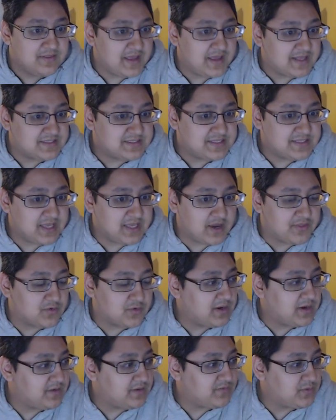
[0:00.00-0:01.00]
That's the
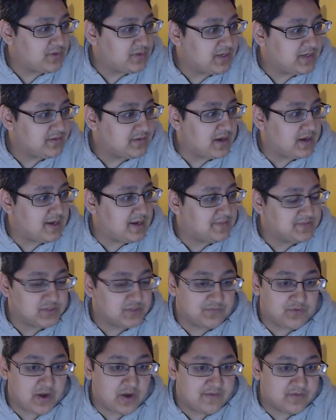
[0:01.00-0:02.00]
other way of doing it. Um,
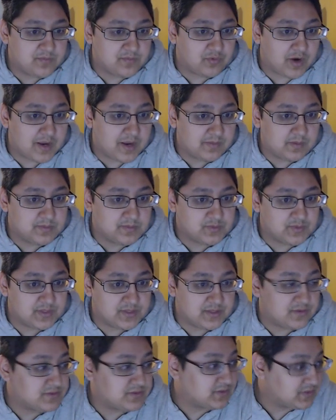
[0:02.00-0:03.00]
so if you're having problems
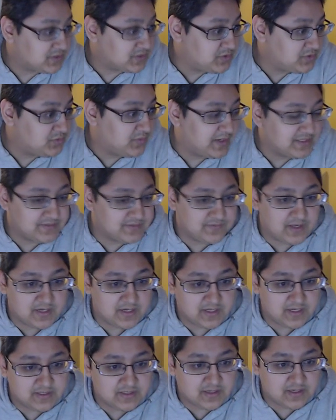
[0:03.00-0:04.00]
with it, those are two ways of
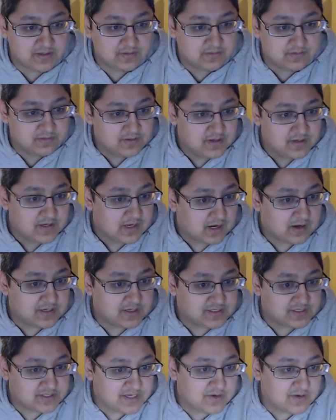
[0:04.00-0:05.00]
getting it done.
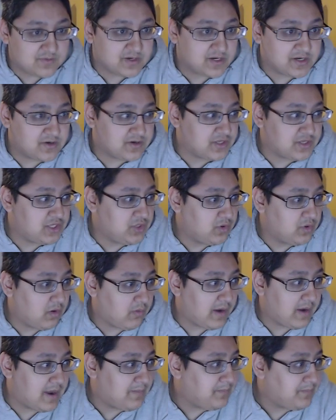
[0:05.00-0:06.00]
All right, so now we're gonna go to
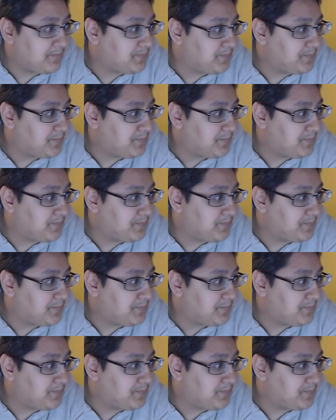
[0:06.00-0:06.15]
QooApp.